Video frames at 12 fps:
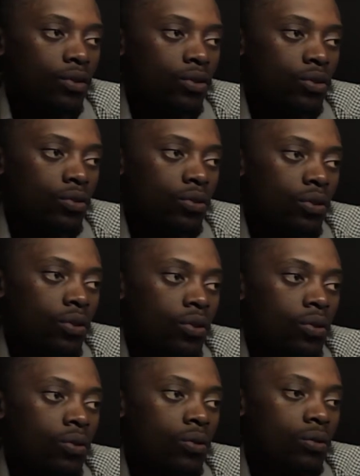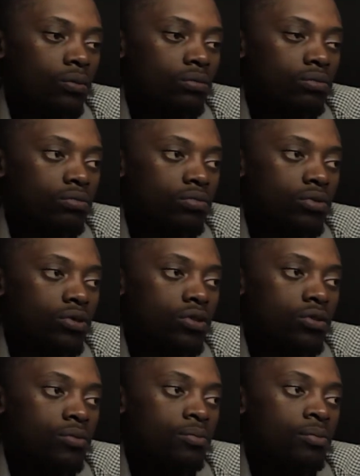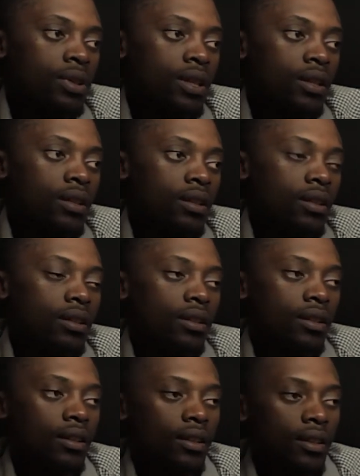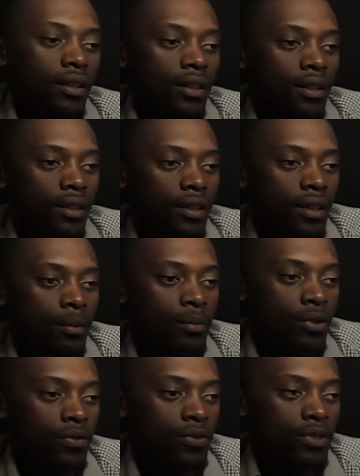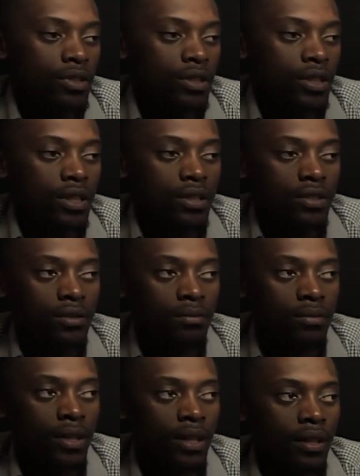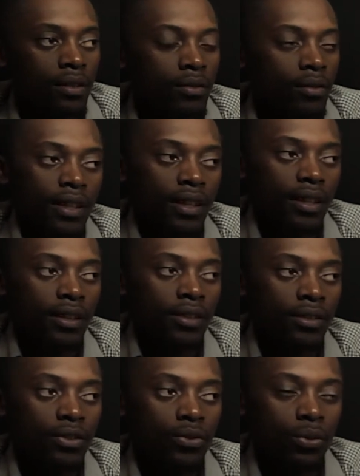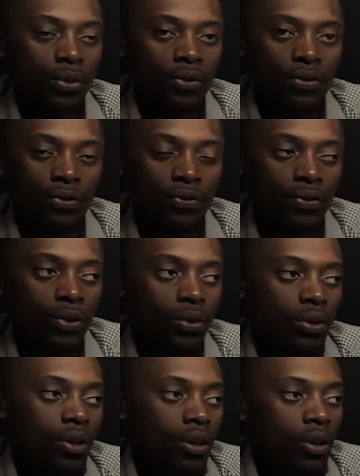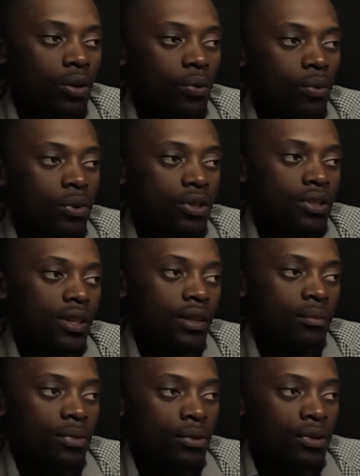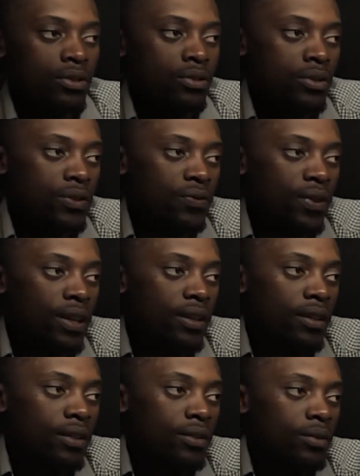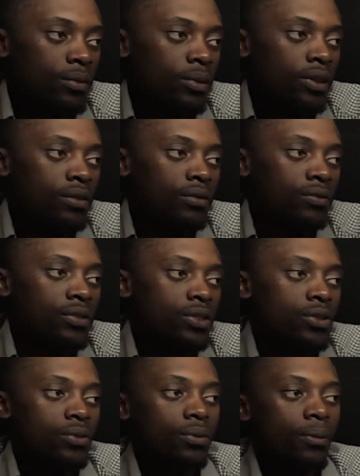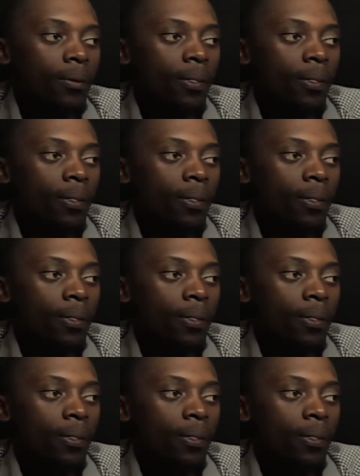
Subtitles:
to O to B, the number of oscillation made is 2/4, which can be reduced further to 1/2.